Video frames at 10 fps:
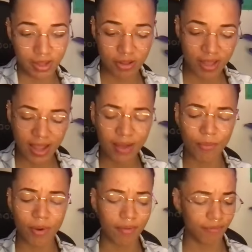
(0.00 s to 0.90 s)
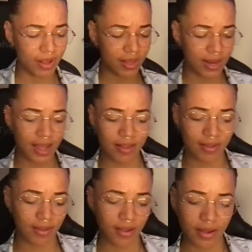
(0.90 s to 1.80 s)
You take what
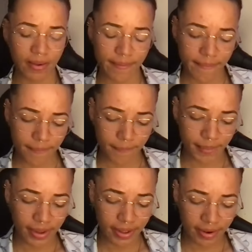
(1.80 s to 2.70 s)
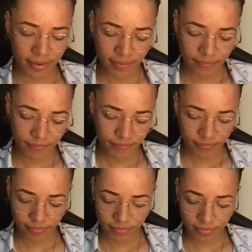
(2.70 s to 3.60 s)
resonates, but
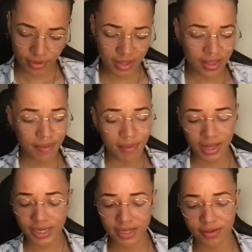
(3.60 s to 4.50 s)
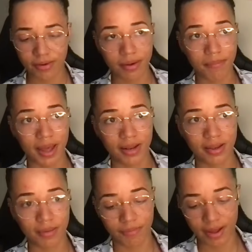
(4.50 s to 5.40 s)
their magic is going back
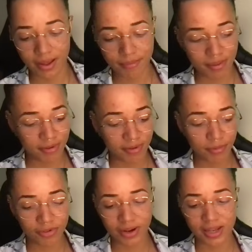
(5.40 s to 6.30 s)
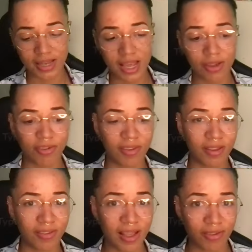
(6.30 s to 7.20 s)
to them, right? Maybe someone tried to take your
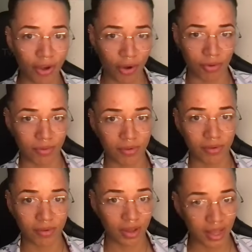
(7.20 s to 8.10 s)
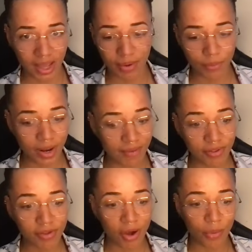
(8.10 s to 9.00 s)
success codes, okay?
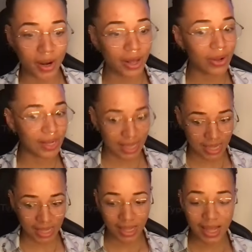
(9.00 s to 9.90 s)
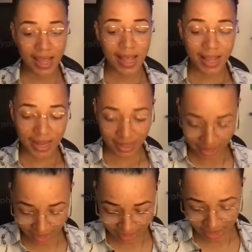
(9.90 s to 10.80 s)
Whatever's going on here,
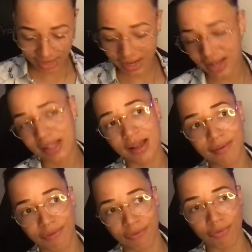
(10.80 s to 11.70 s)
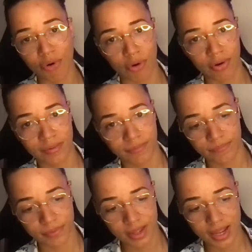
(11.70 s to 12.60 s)
they're getting get done for fraud.
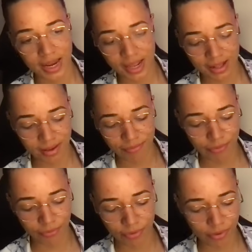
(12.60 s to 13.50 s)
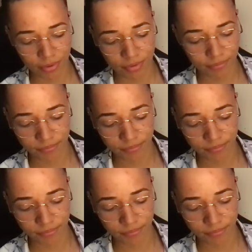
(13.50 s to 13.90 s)
They're getting get done for fraud.